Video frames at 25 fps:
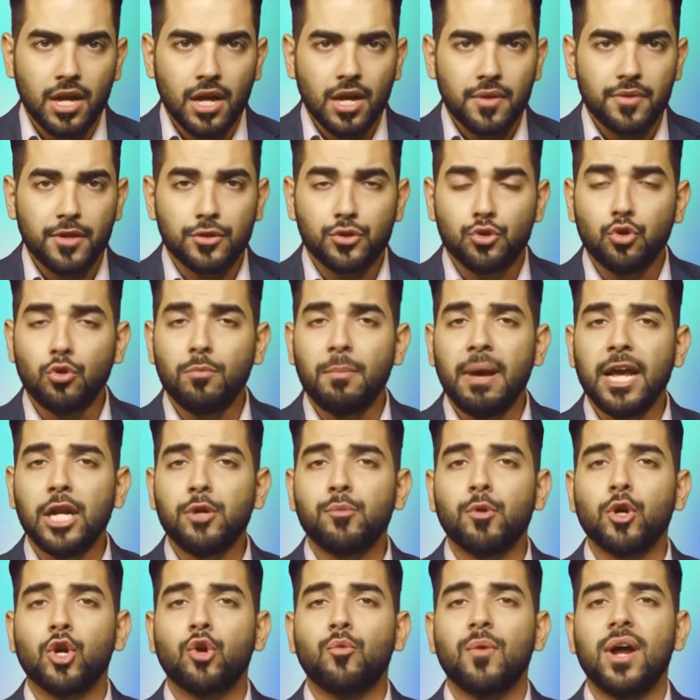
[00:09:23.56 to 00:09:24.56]
The two main
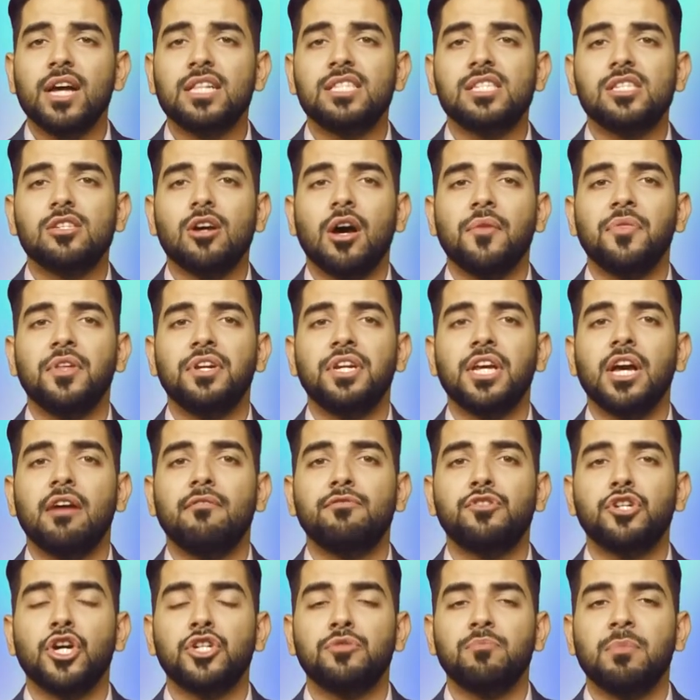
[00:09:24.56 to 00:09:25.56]
regrets on the Day
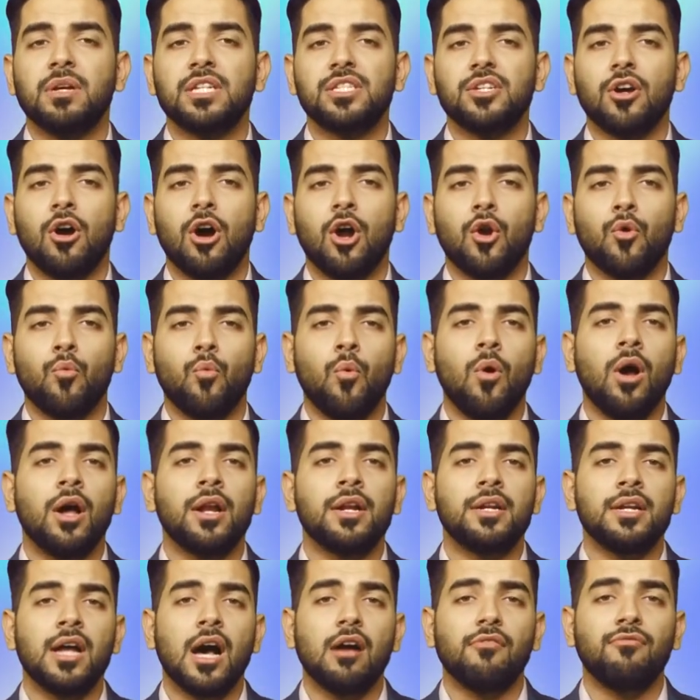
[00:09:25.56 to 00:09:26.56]
of Judgment are,
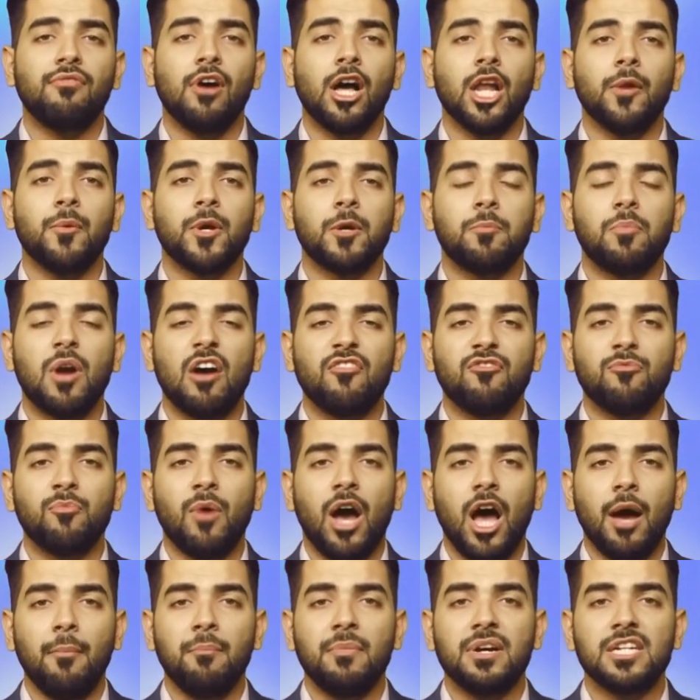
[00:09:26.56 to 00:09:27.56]
one, not following Prophet
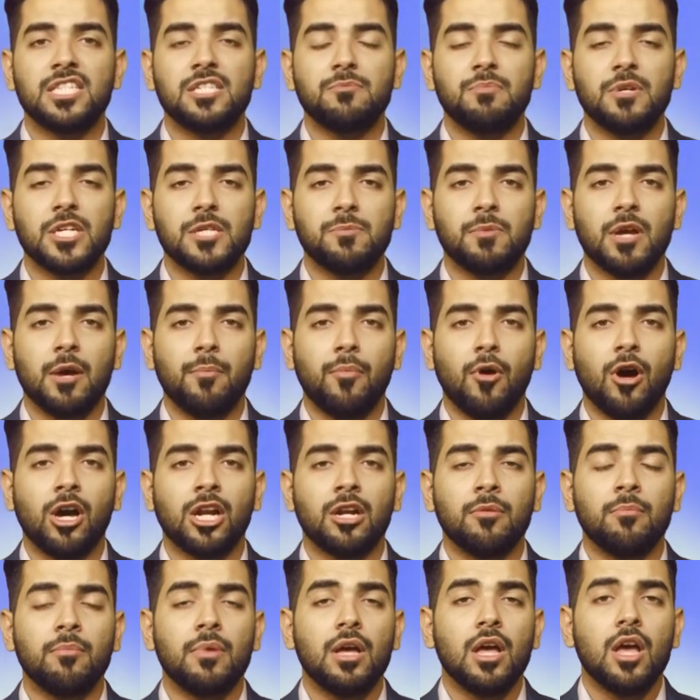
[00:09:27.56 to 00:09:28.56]
Muhammad's, peace be upon
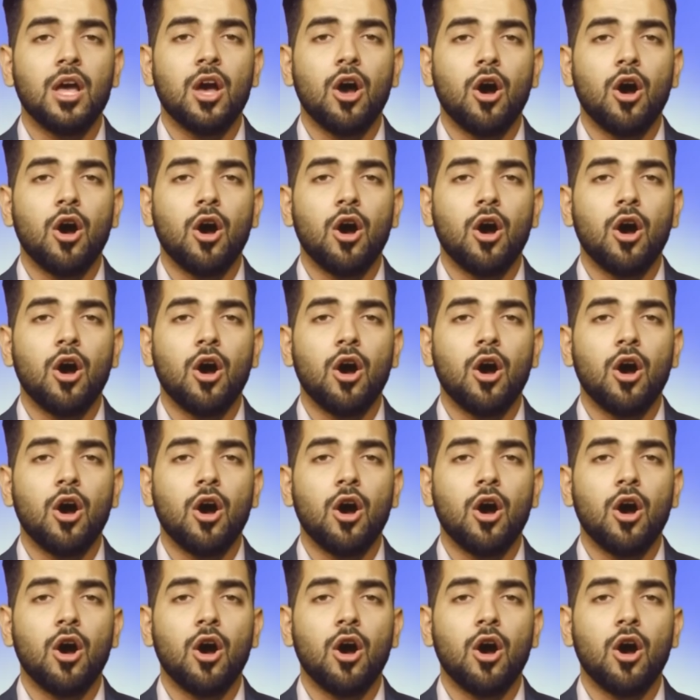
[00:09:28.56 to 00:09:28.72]
him,